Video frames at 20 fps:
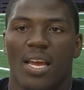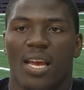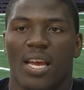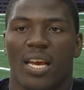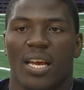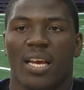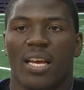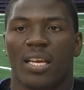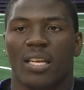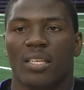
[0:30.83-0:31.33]

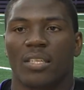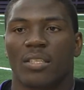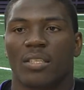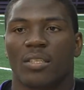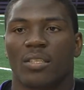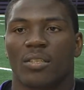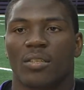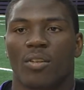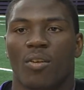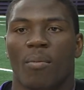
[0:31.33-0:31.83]
And
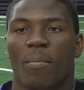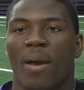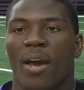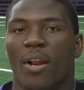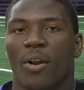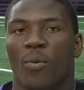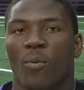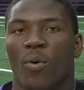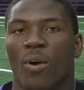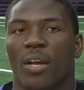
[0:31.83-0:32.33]
no
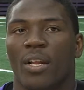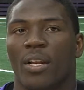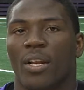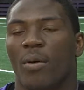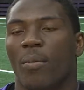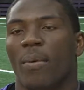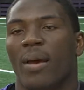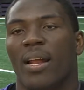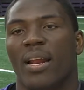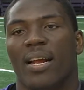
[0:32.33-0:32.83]
matter what,
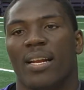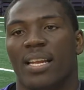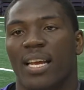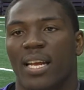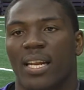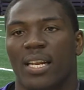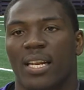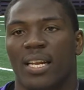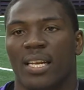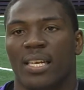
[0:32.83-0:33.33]
no matter at the
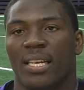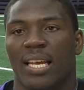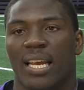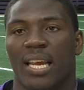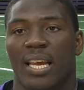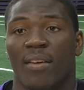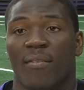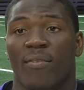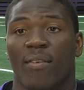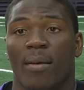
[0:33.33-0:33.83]
end of the
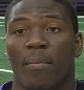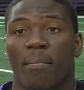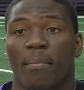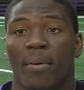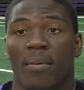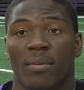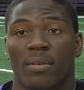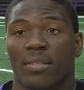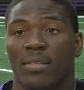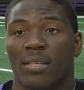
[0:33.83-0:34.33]
day, if
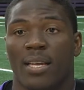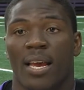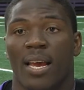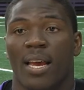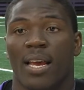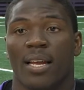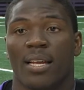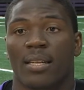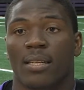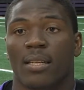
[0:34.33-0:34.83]
I'm
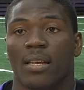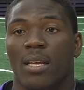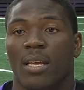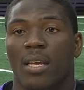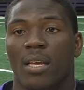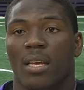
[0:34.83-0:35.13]
sad,